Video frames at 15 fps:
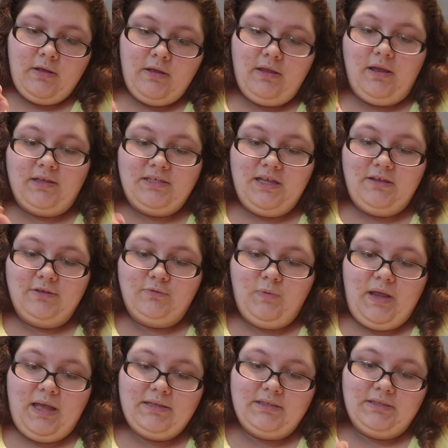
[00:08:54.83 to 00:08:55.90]
yeah, I said there's
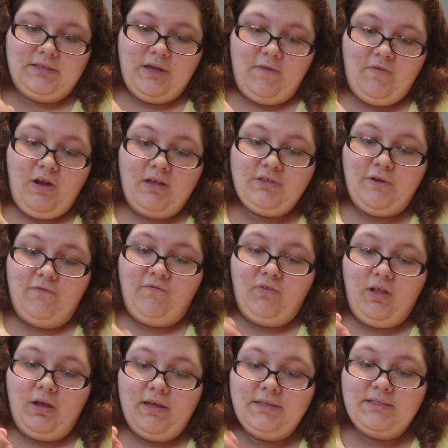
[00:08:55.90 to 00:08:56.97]
rats and stuff. It also
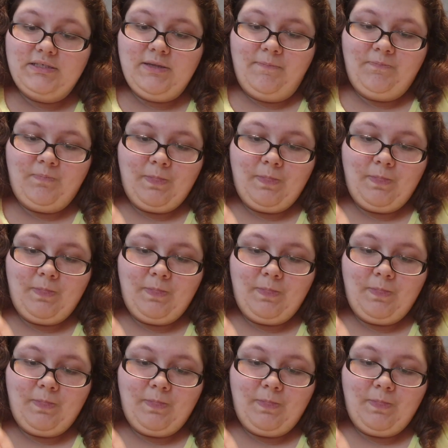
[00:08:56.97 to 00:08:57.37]
floods.